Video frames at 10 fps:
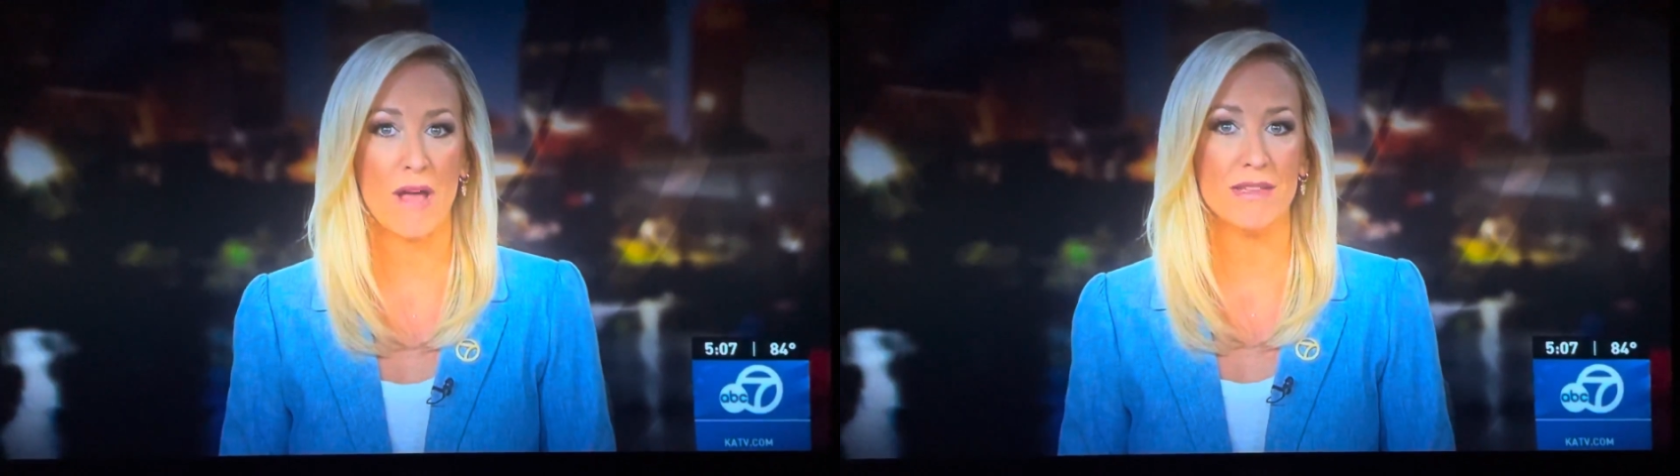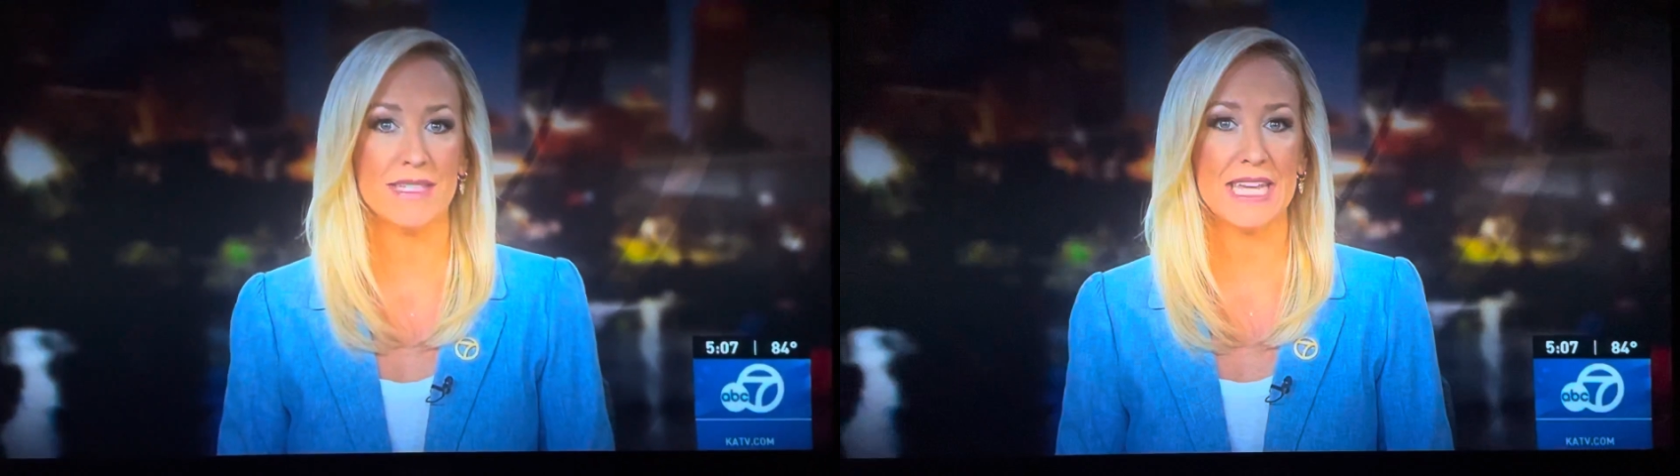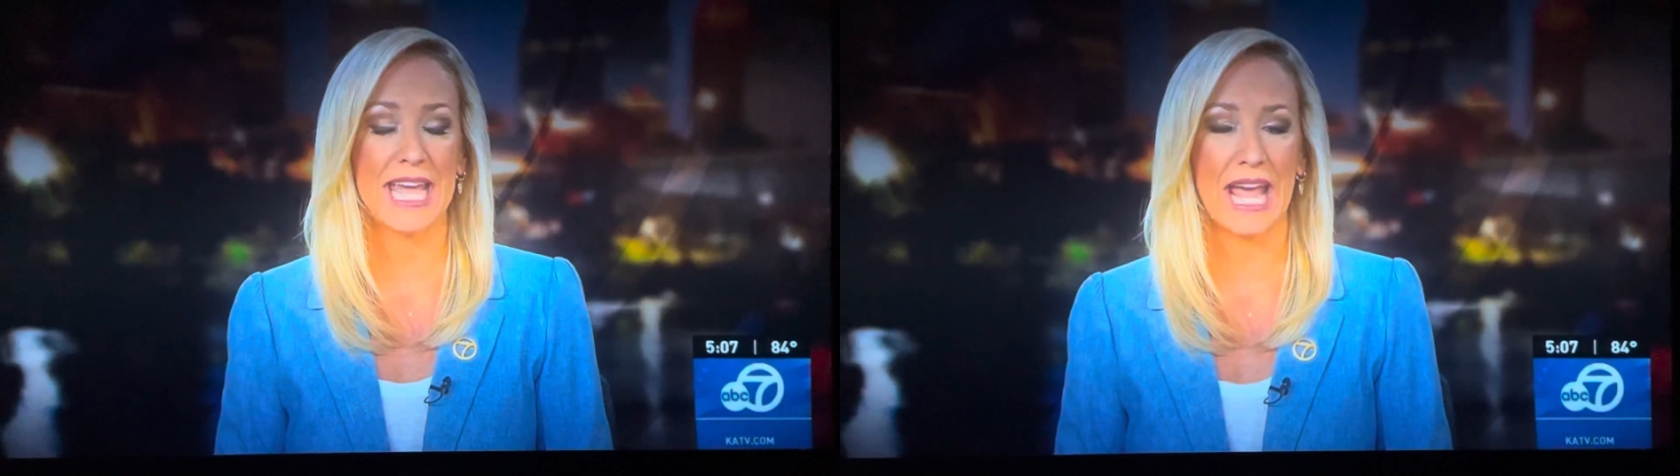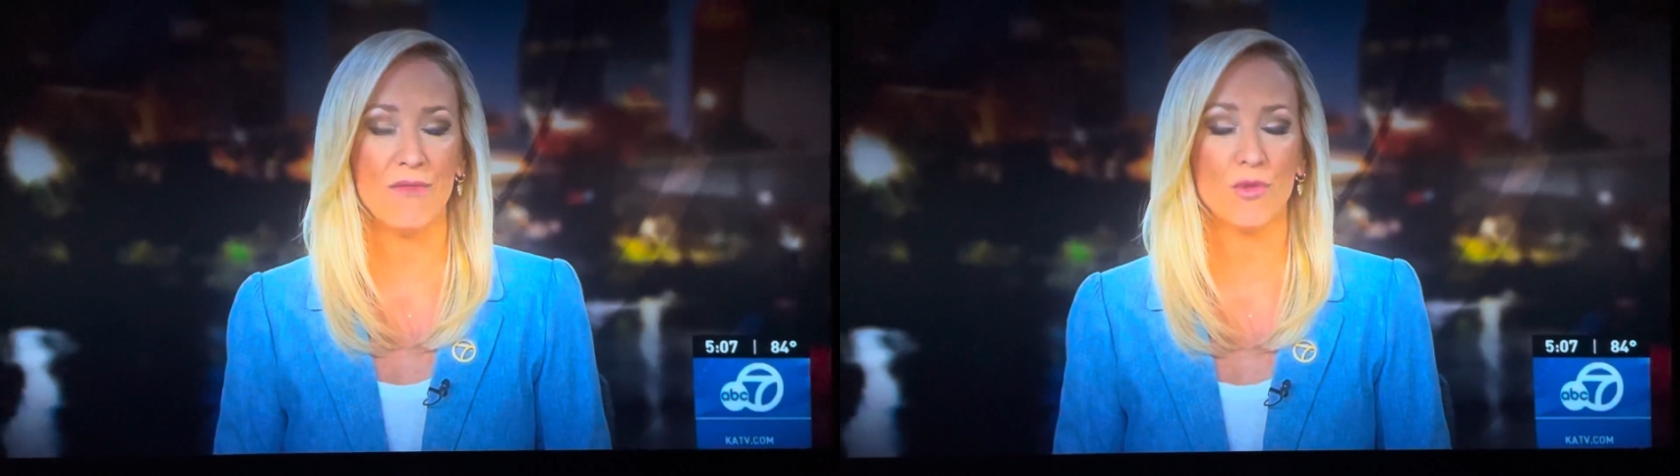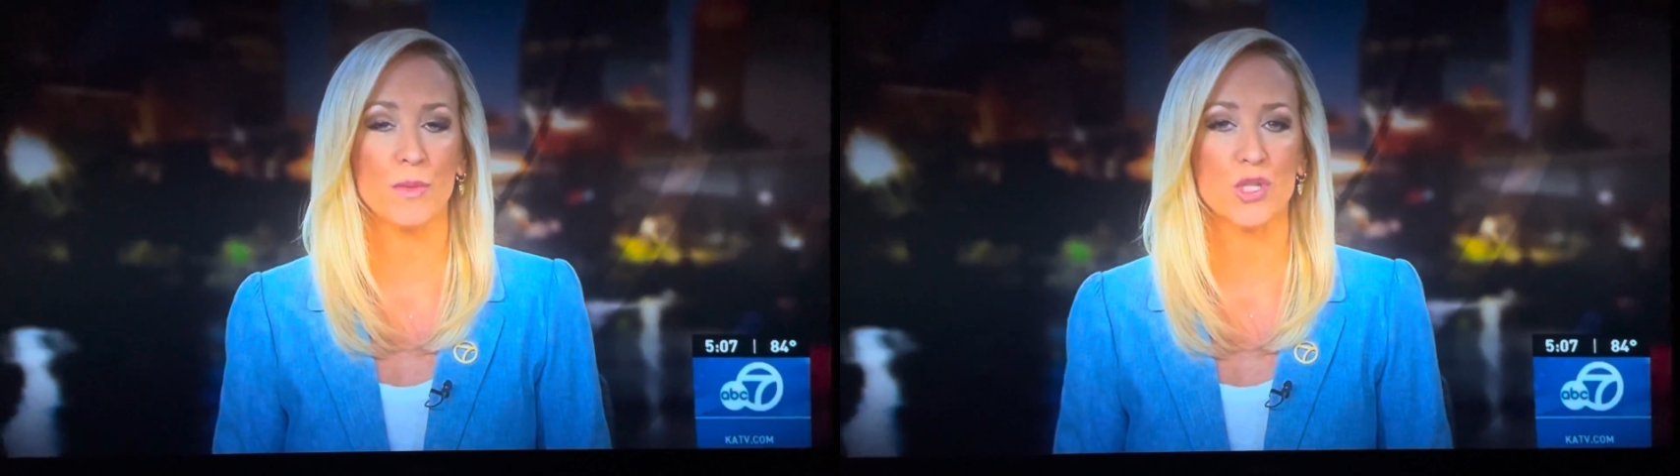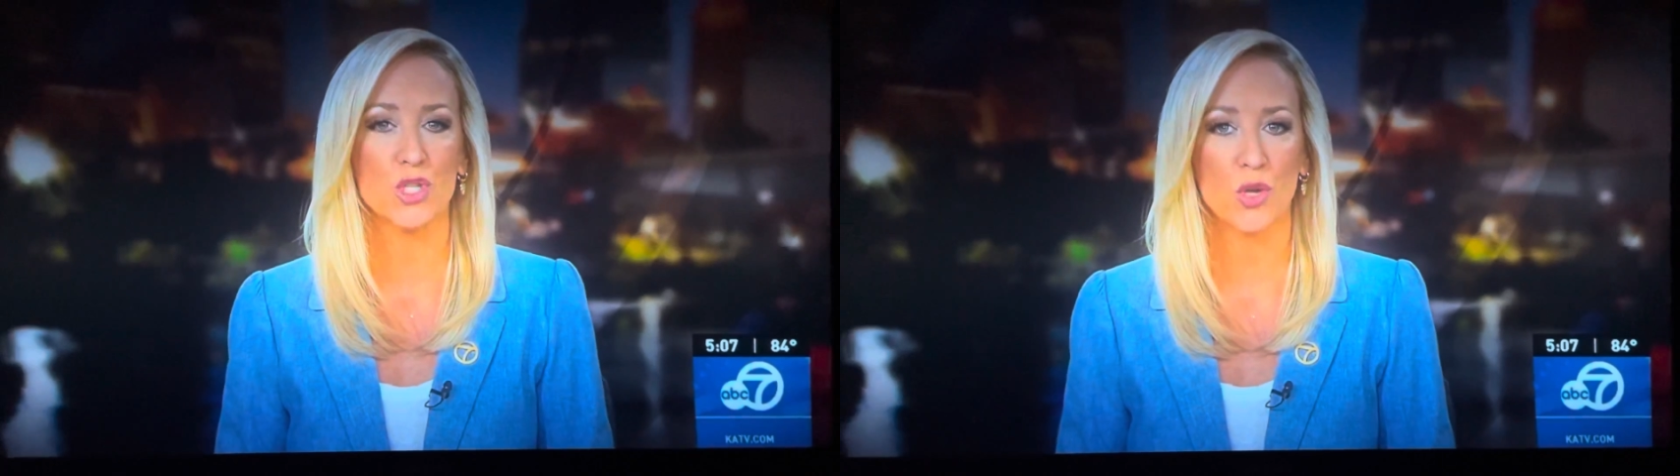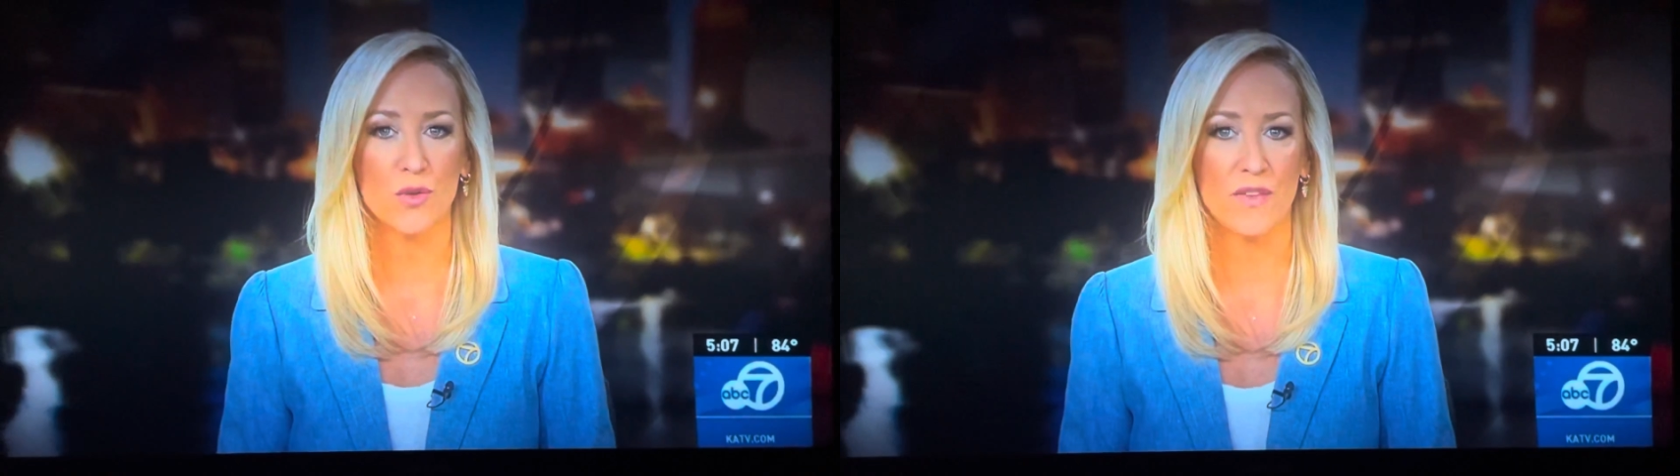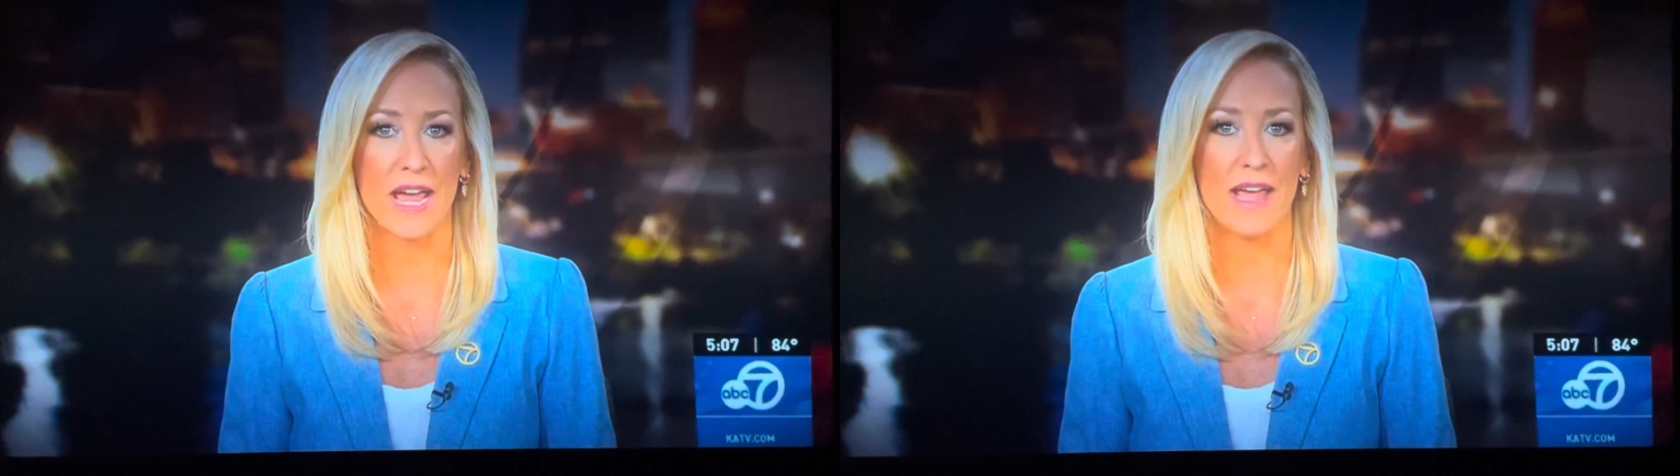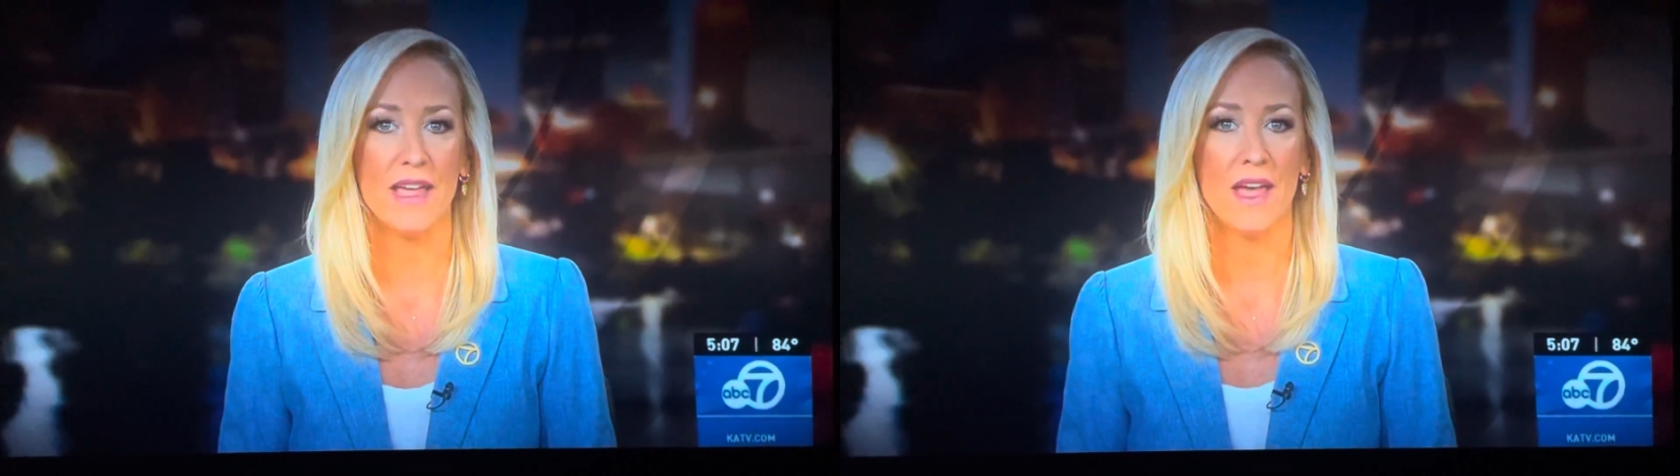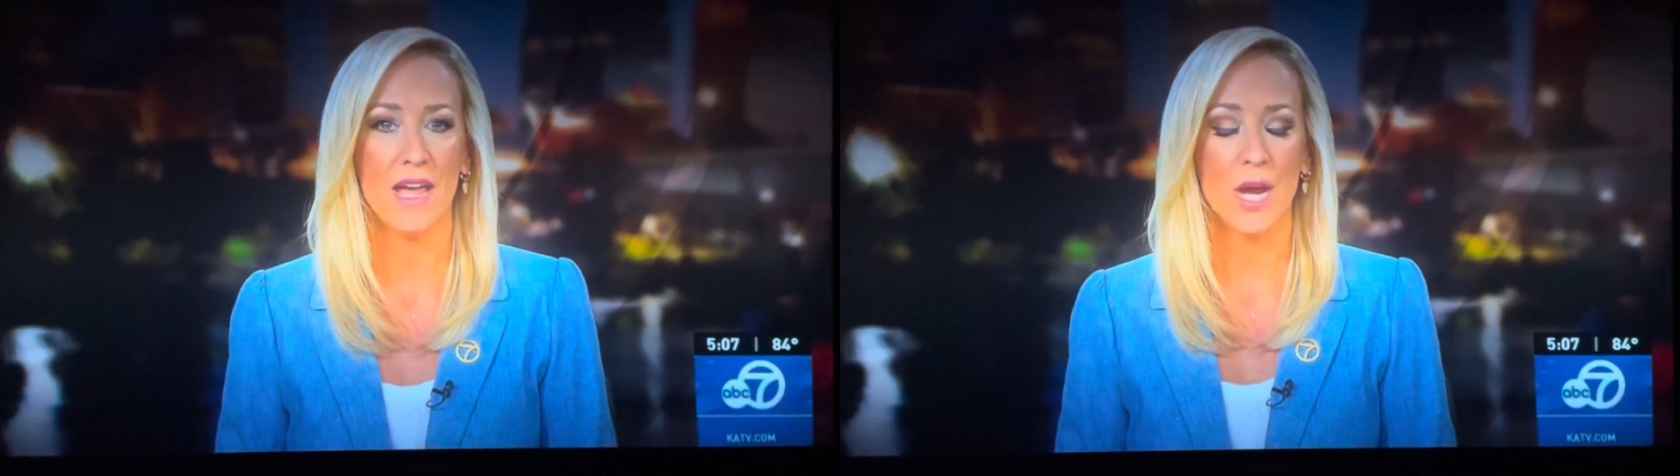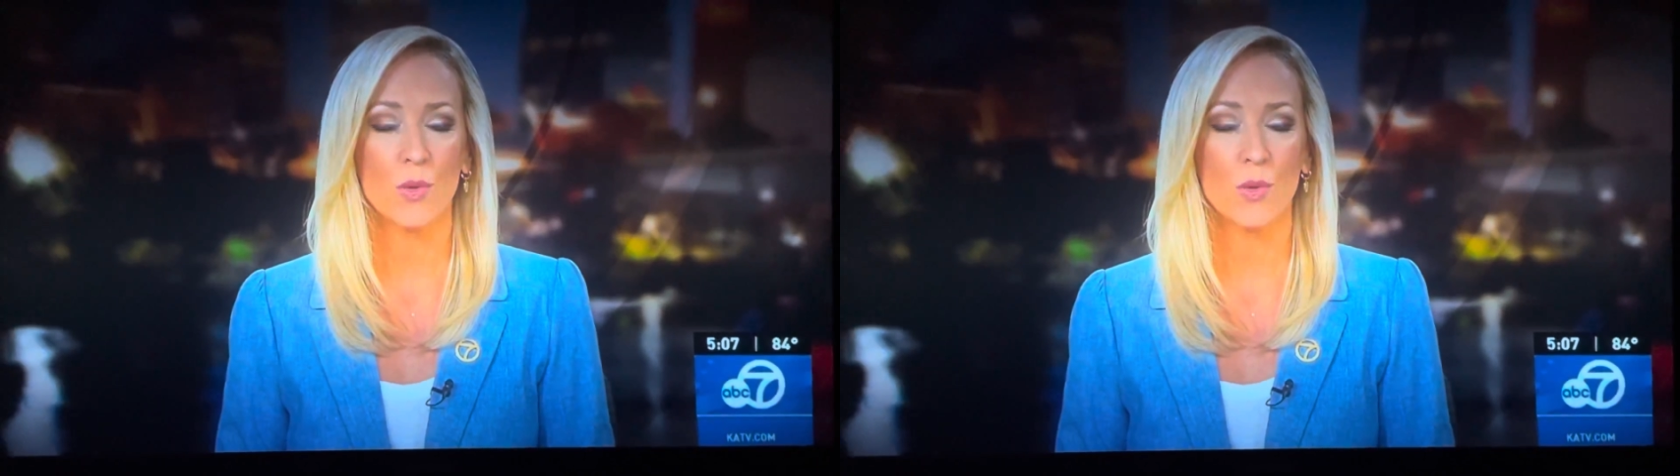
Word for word: Gomer Pyle don't get to set